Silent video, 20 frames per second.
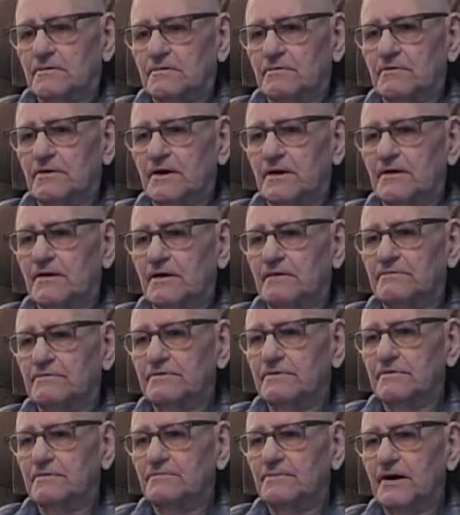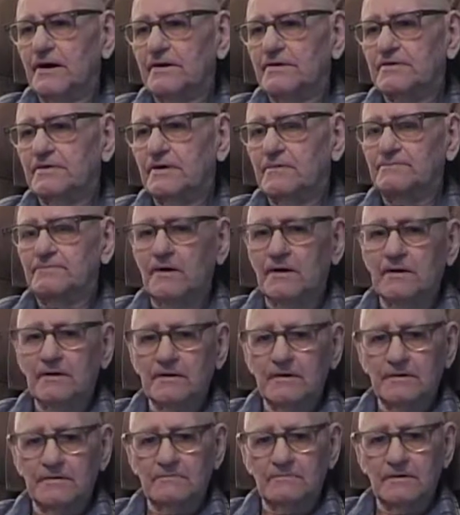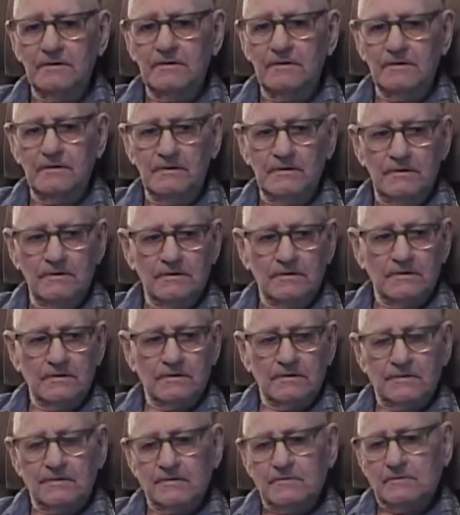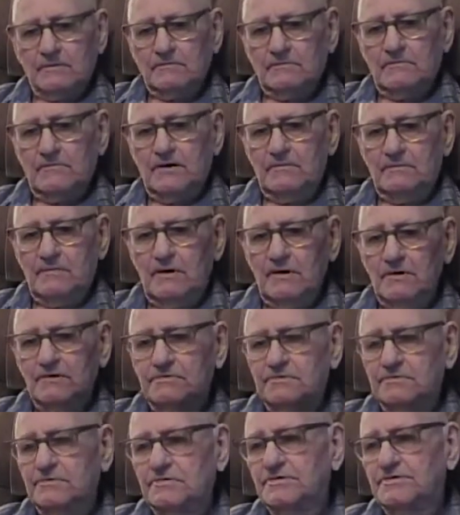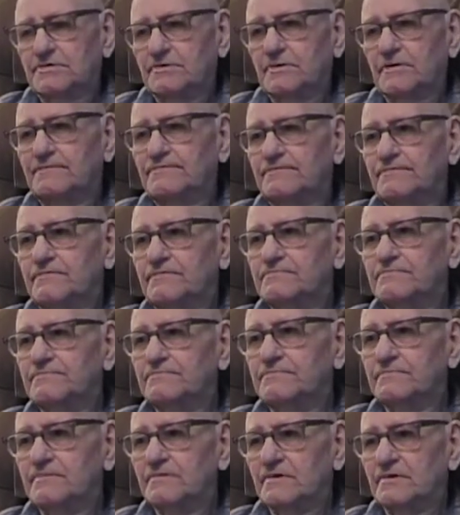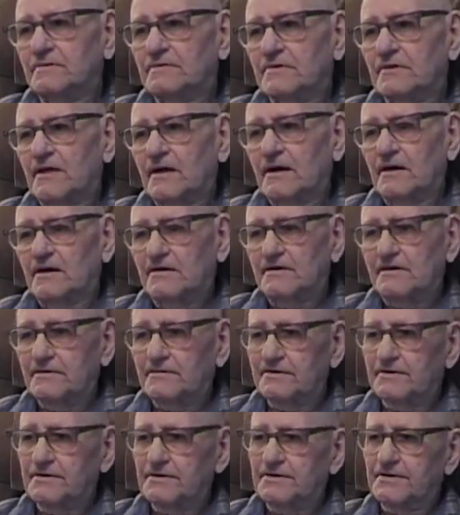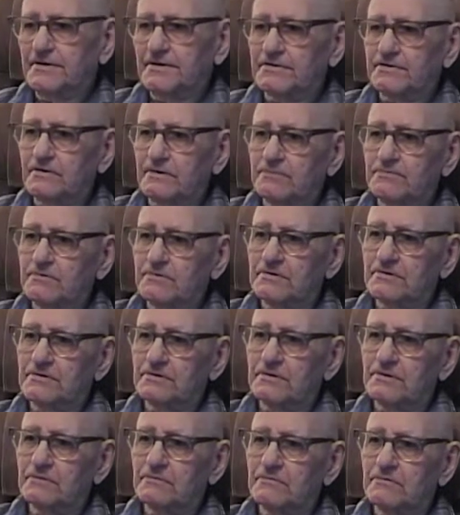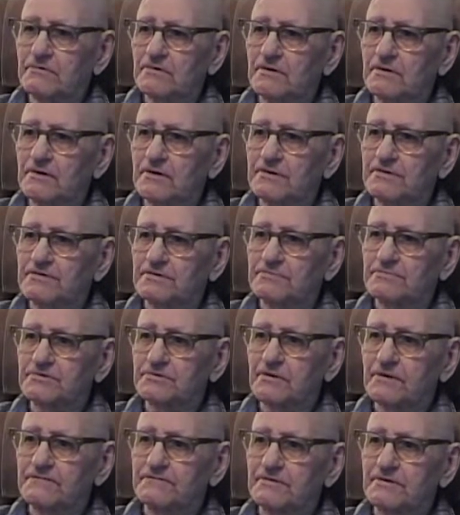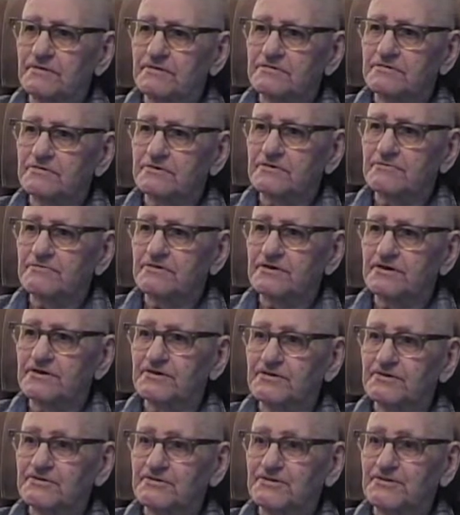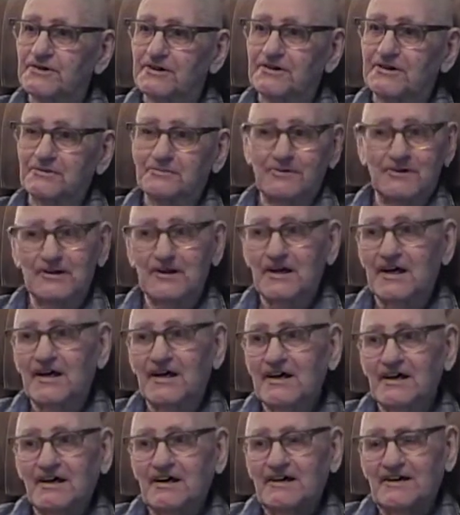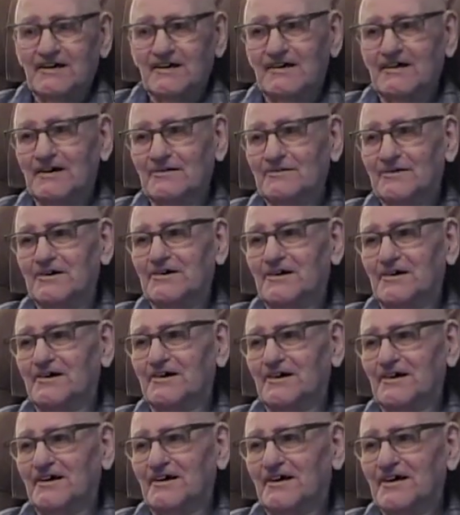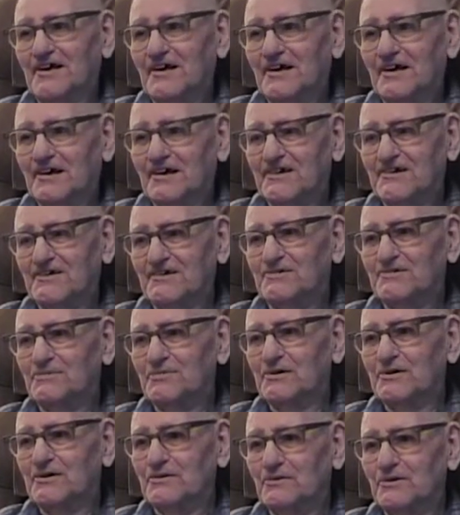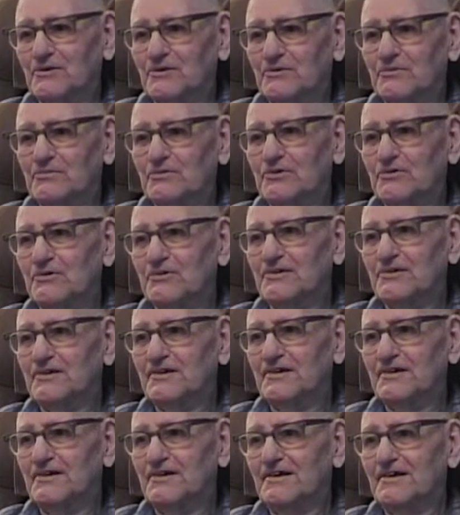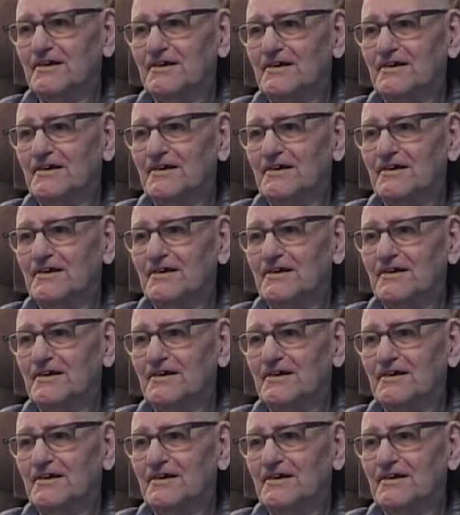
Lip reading: we had everything packed up. I had my box of stuff. I never did catch up with it anymore. I had some stuff in it, souvenirs and things, but I never got to bring them home because I didn't